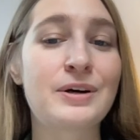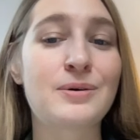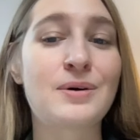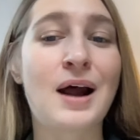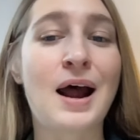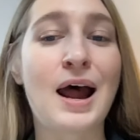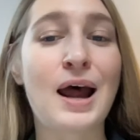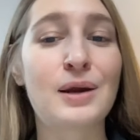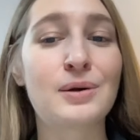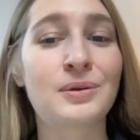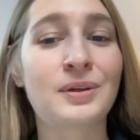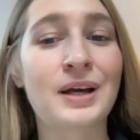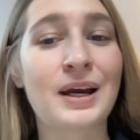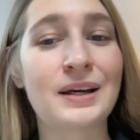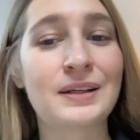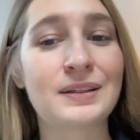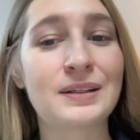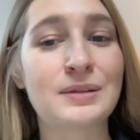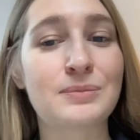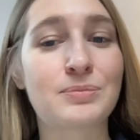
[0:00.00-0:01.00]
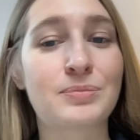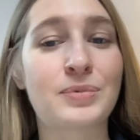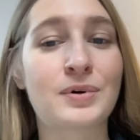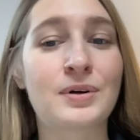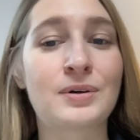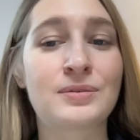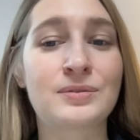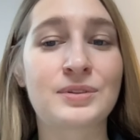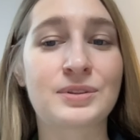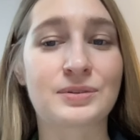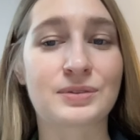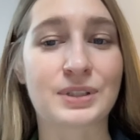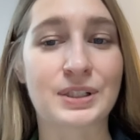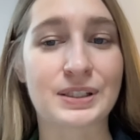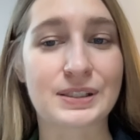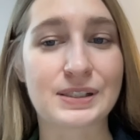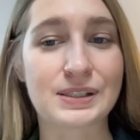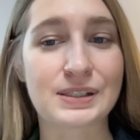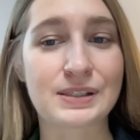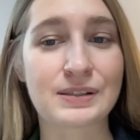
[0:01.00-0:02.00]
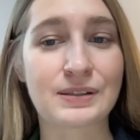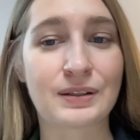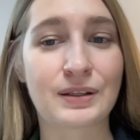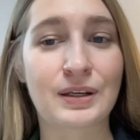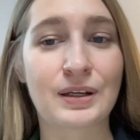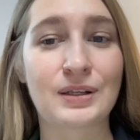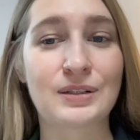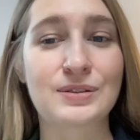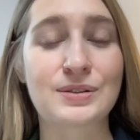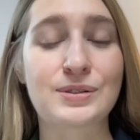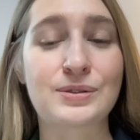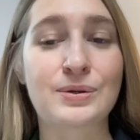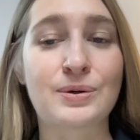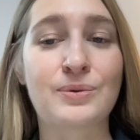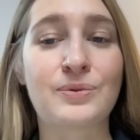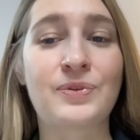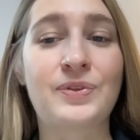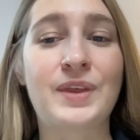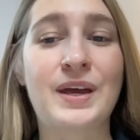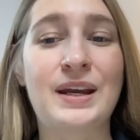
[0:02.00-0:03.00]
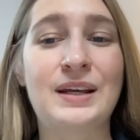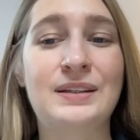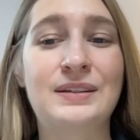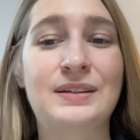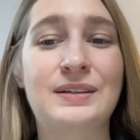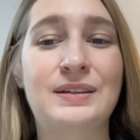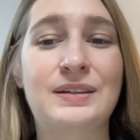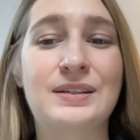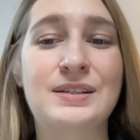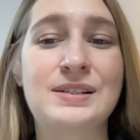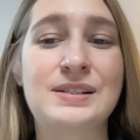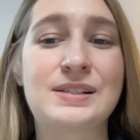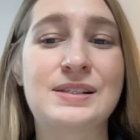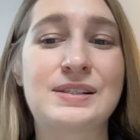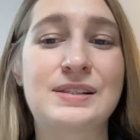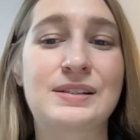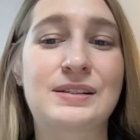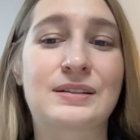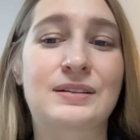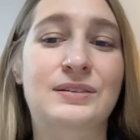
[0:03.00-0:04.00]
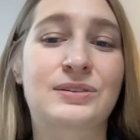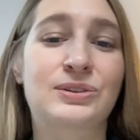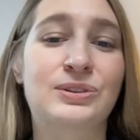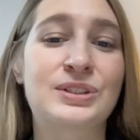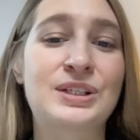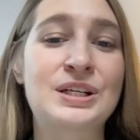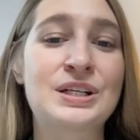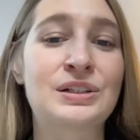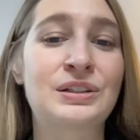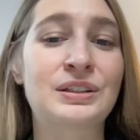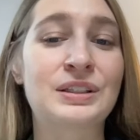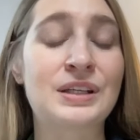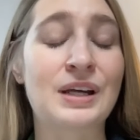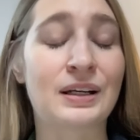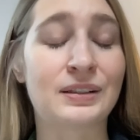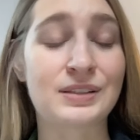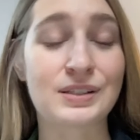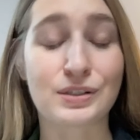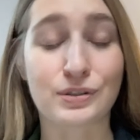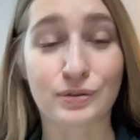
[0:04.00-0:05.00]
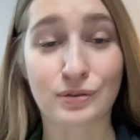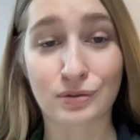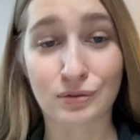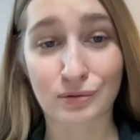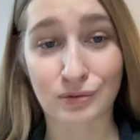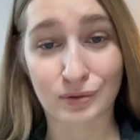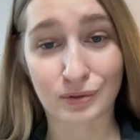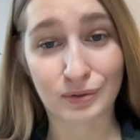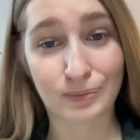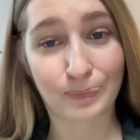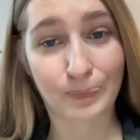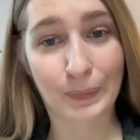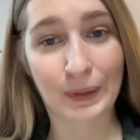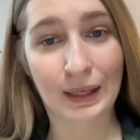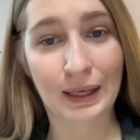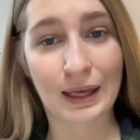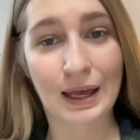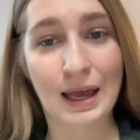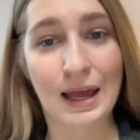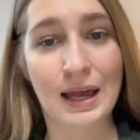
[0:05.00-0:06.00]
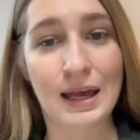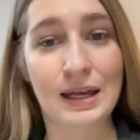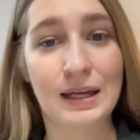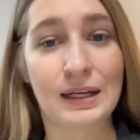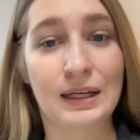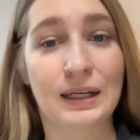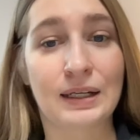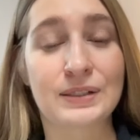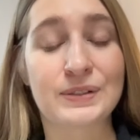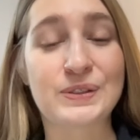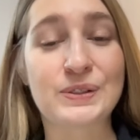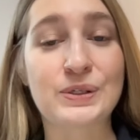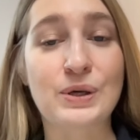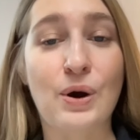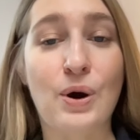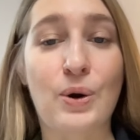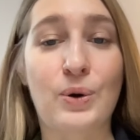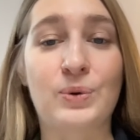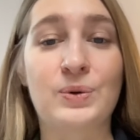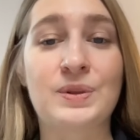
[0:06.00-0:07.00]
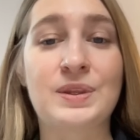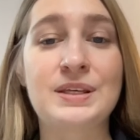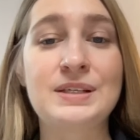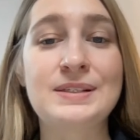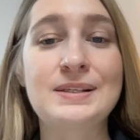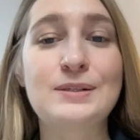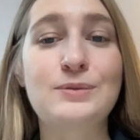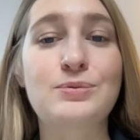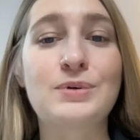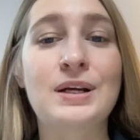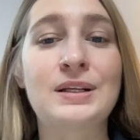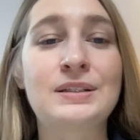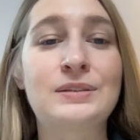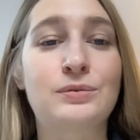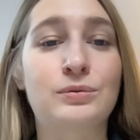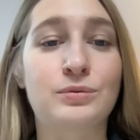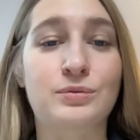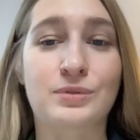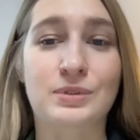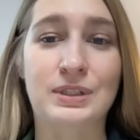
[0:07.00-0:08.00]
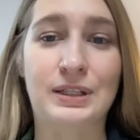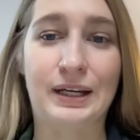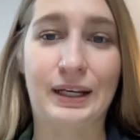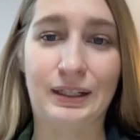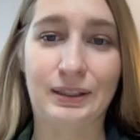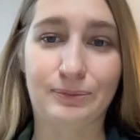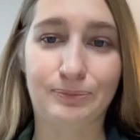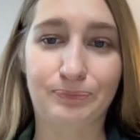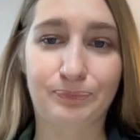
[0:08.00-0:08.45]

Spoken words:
highlight the boundaries so that this is clearly understood. So this is what it looks like,